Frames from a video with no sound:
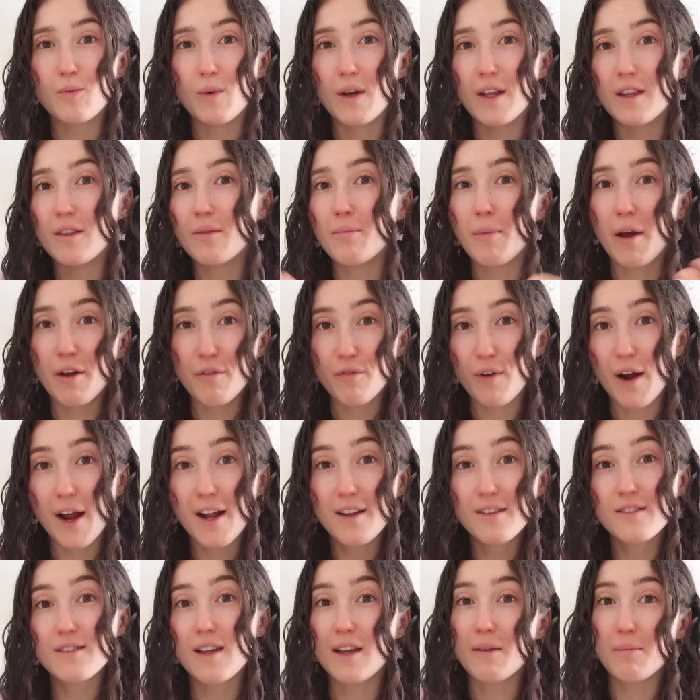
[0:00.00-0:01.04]
with my
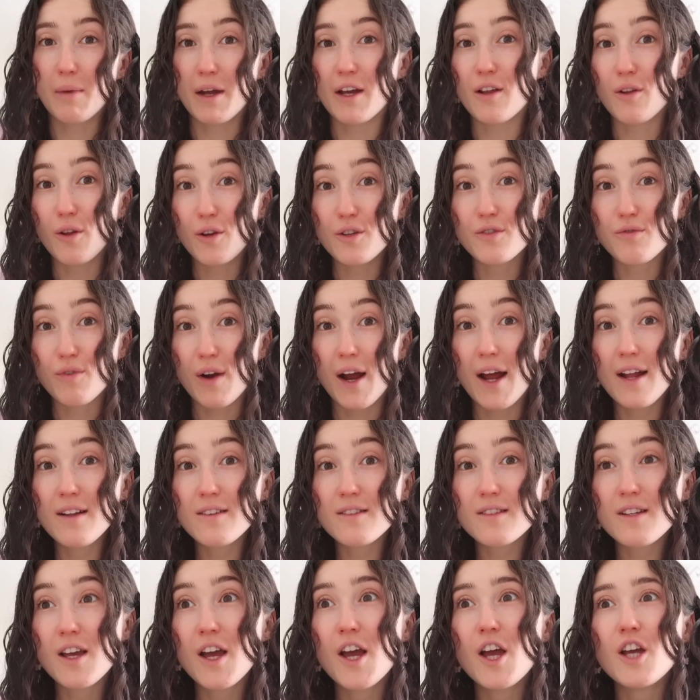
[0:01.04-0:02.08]
friends, like my close
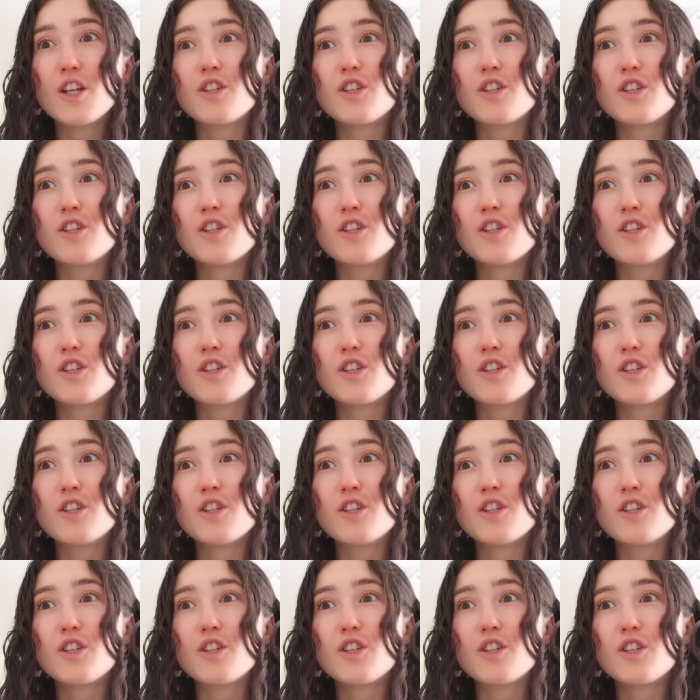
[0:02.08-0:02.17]
friends.